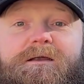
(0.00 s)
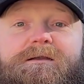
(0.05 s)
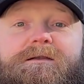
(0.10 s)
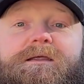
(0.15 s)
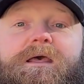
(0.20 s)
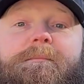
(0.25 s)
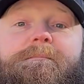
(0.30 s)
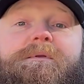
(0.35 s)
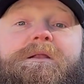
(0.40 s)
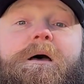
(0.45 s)

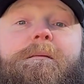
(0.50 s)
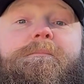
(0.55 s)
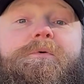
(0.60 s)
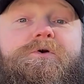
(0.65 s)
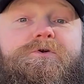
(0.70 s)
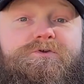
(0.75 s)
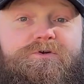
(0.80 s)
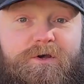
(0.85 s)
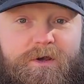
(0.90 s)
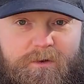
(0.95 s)
Tip number
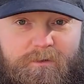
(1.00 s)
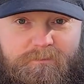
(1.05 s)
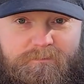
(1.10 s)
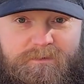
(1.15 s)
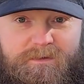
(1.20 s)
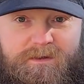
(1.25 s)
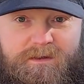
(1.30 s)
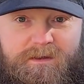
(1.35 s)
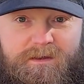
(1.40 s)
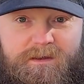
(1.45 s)
two
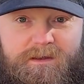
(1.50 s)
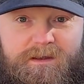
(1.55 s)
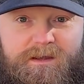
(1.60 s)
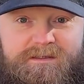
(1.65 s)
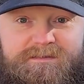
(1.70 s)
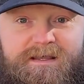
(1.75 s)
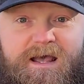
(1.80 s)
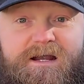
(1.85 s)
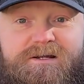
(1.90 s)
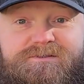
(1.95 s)

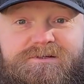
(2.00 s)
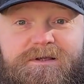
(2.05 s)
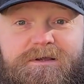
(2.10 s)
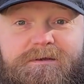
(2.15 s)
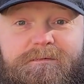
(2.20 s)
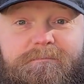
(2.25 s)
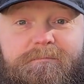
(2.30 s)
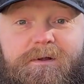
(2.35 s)
is actually